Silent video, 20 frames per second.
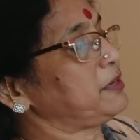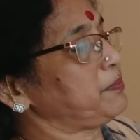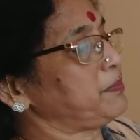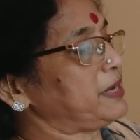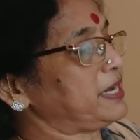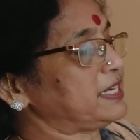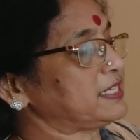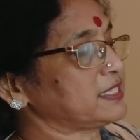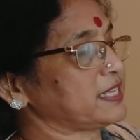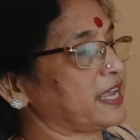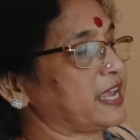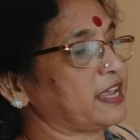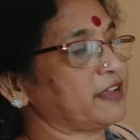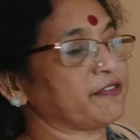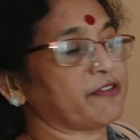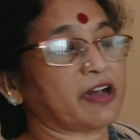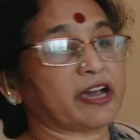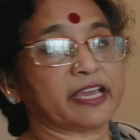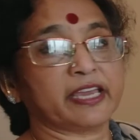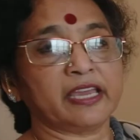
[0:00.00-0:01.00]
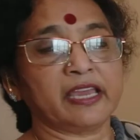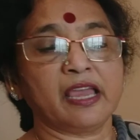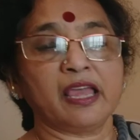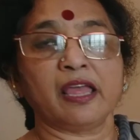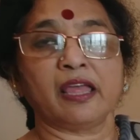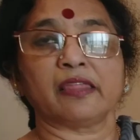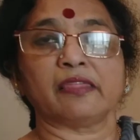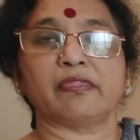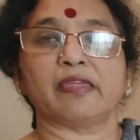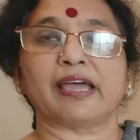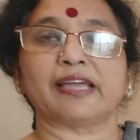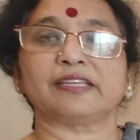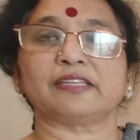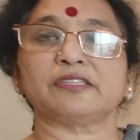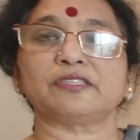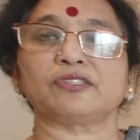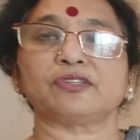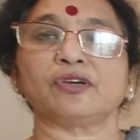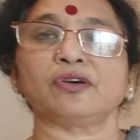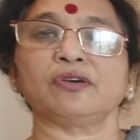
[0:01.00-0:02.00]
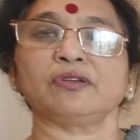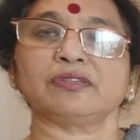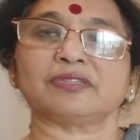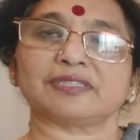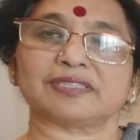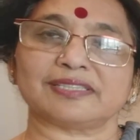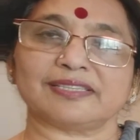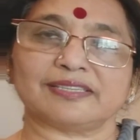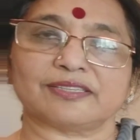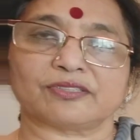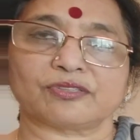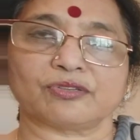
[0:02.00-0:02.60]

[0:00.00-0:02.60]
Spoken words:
it meets AY, that is your C.